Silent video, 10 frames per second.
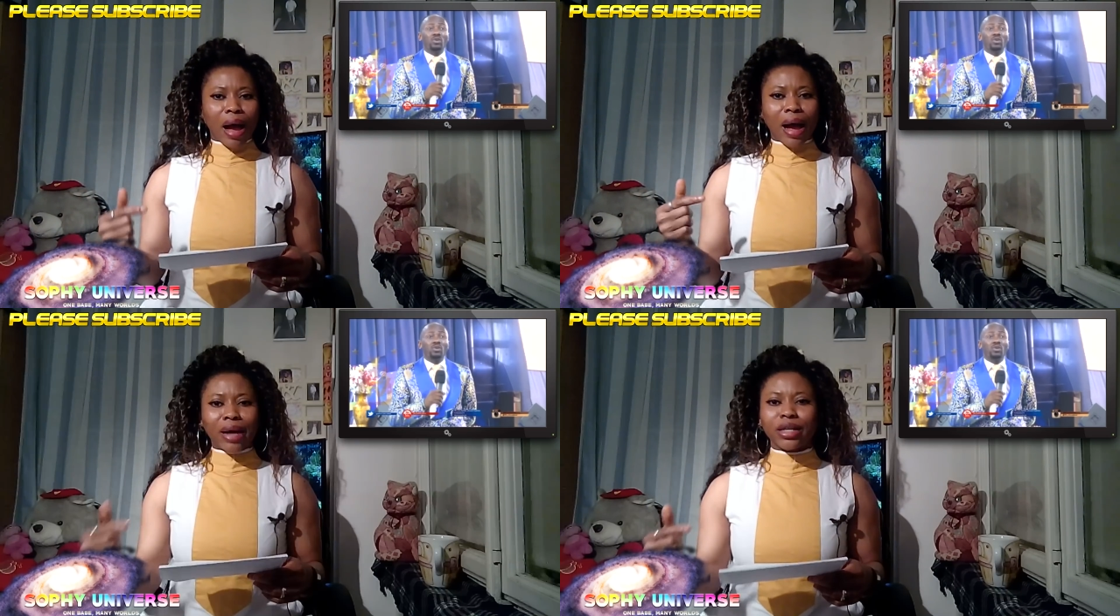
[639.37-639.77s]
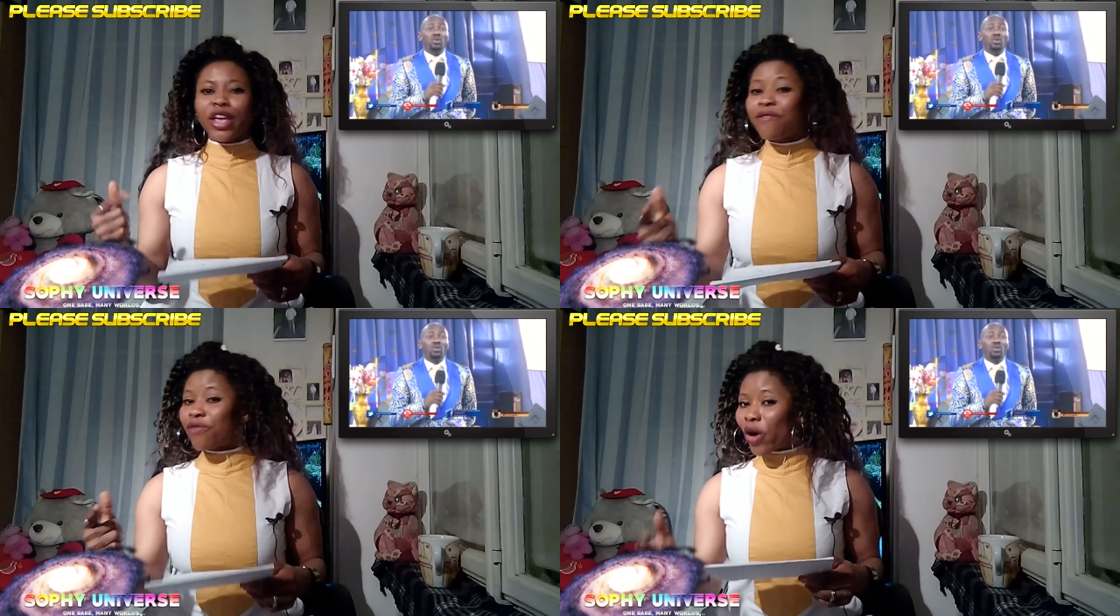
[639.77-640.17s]
And
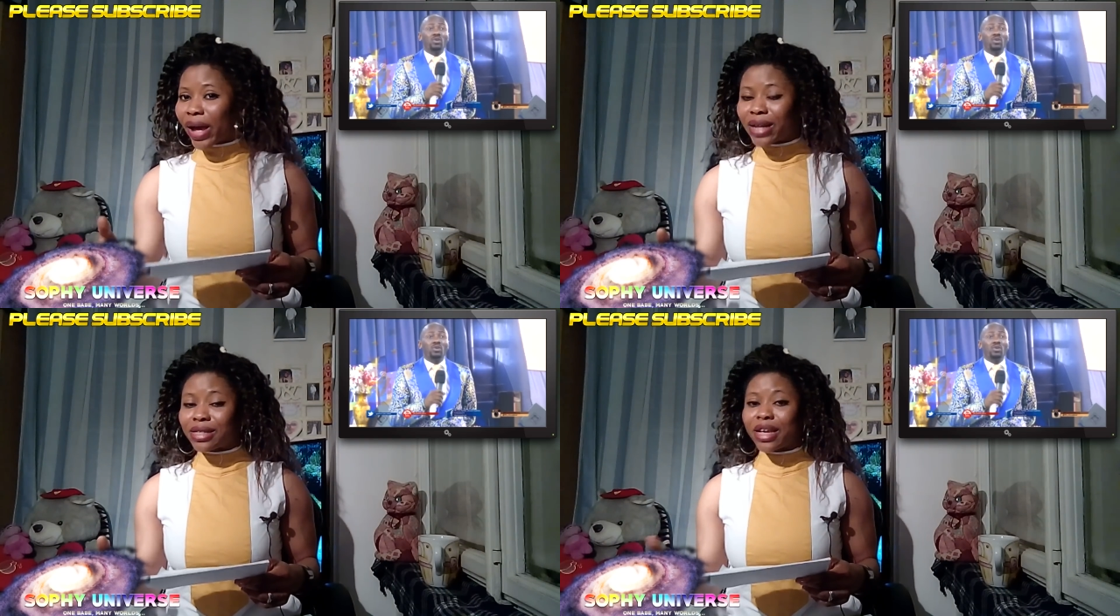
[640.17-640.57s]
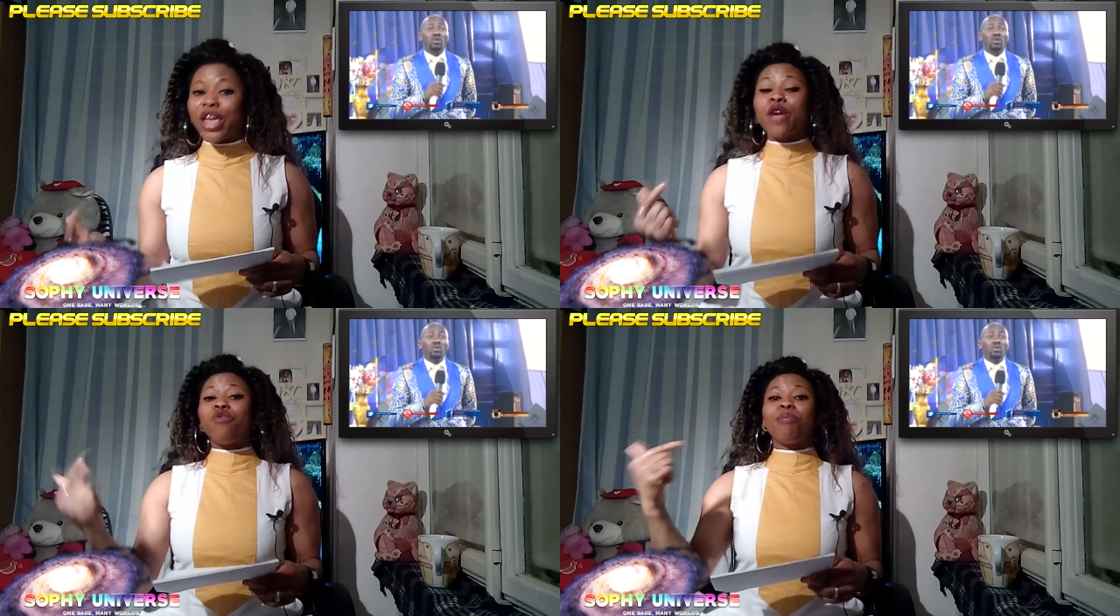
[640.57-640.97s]
he forget say
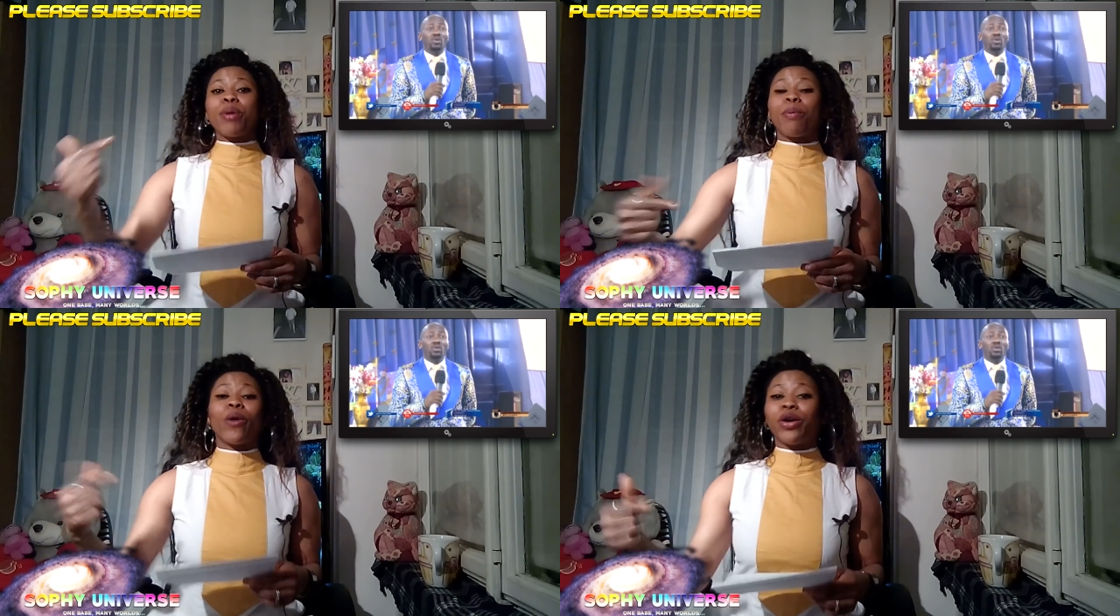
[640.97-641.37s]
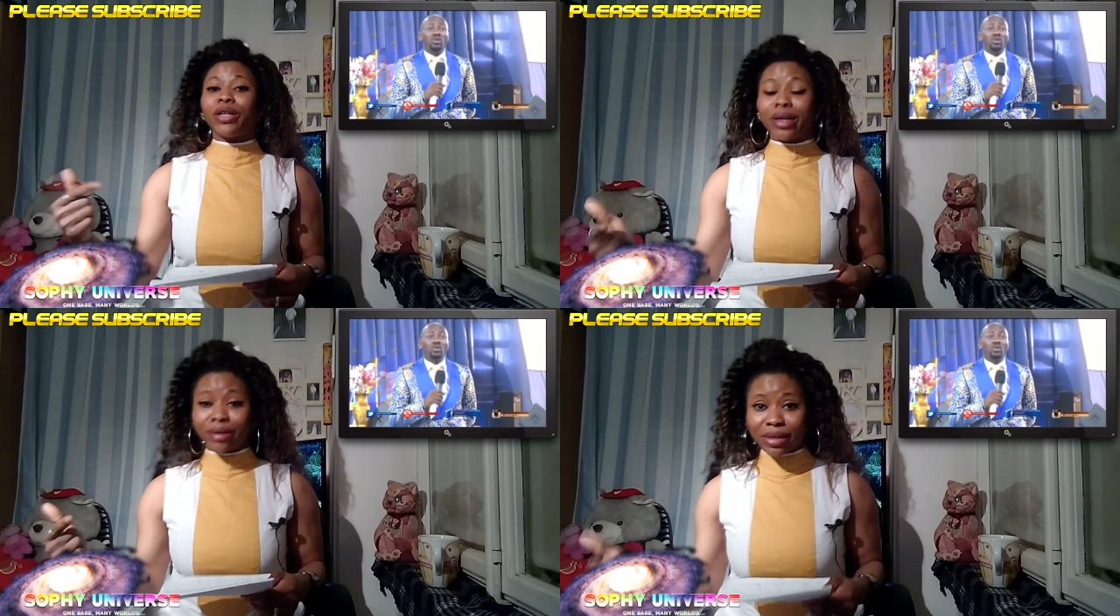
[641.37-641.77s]
even people wey
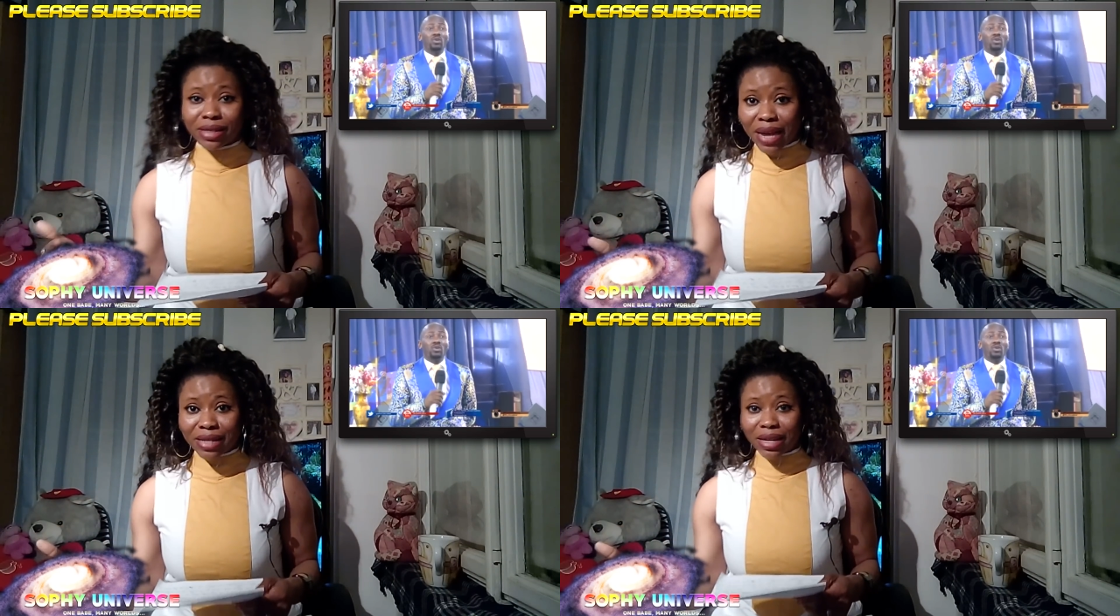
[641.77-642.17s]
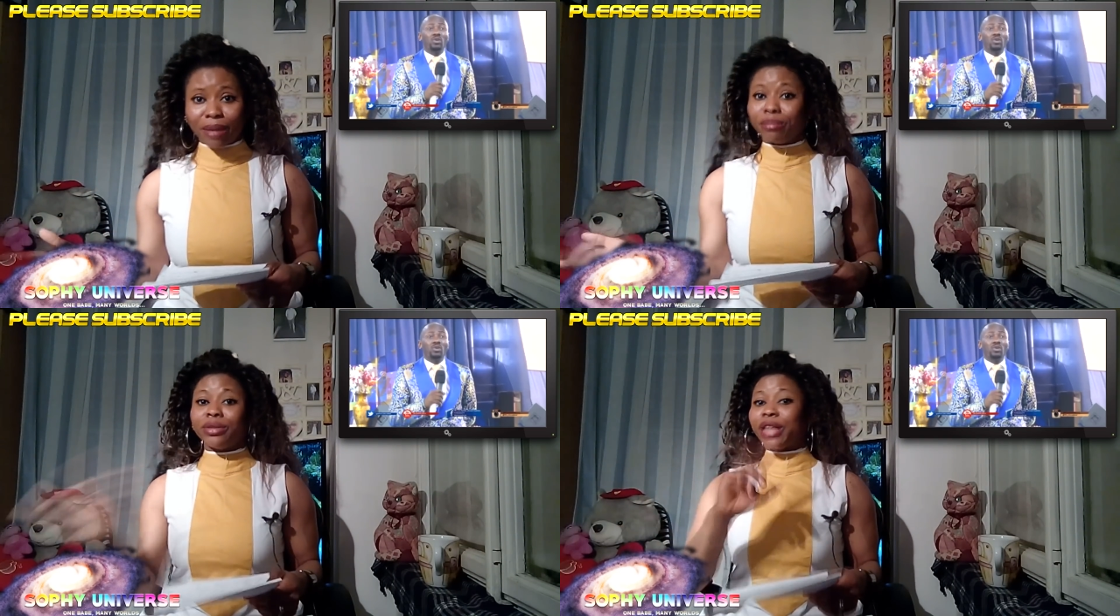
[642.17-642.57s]
not they criticize
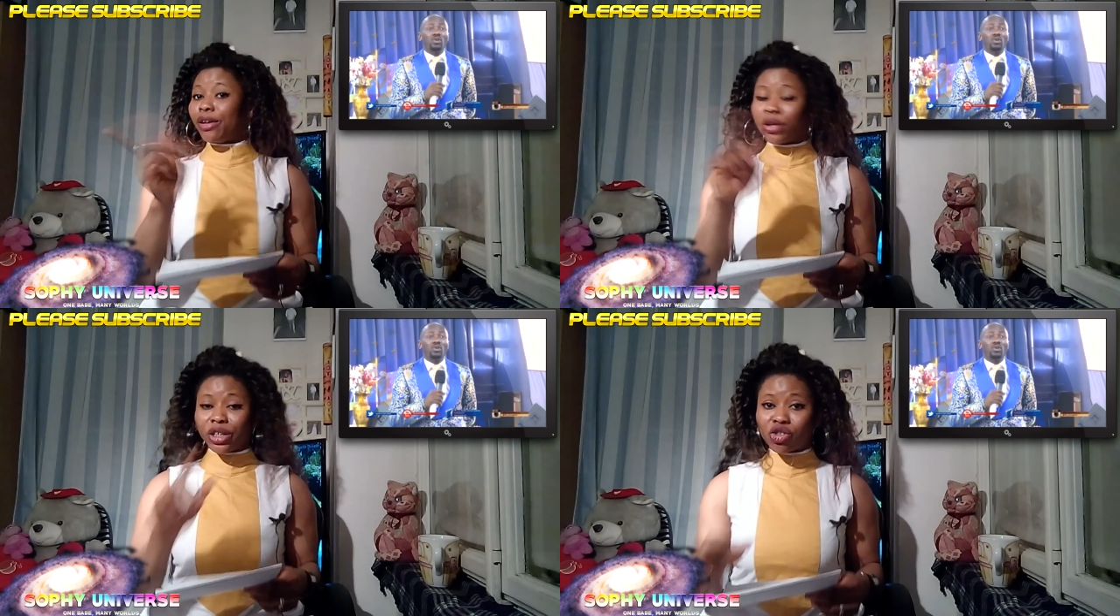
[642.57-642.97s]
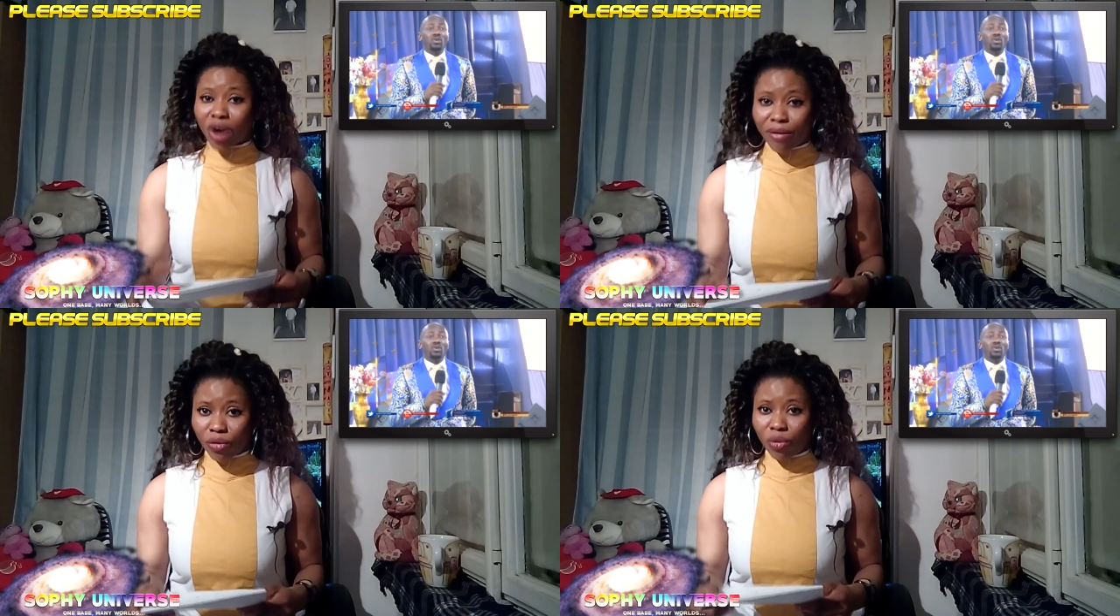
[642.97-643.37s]
them, they not they
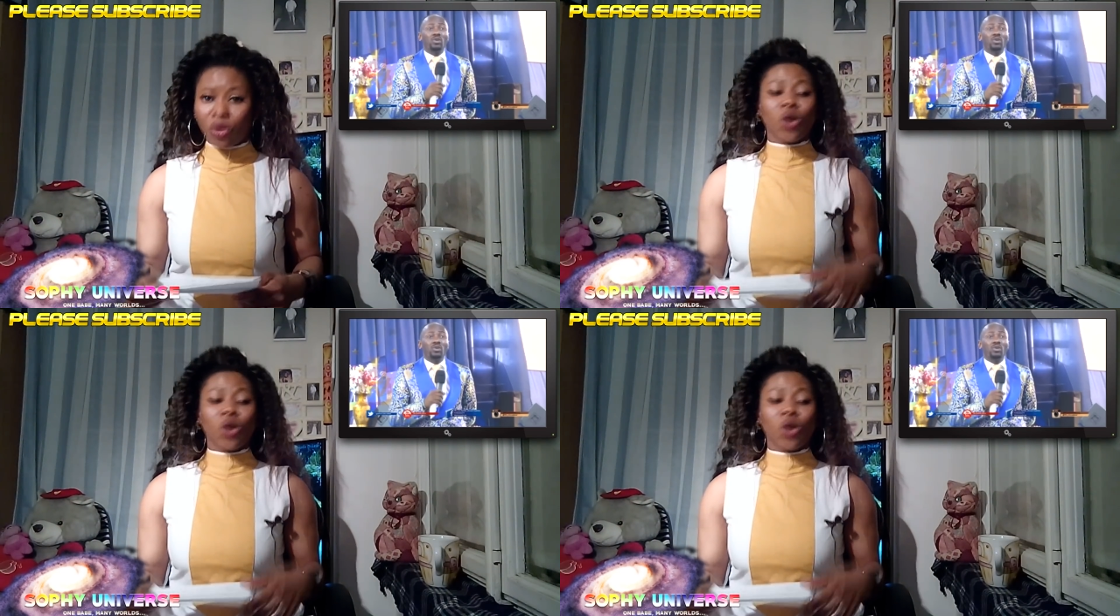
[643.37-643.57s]
travel.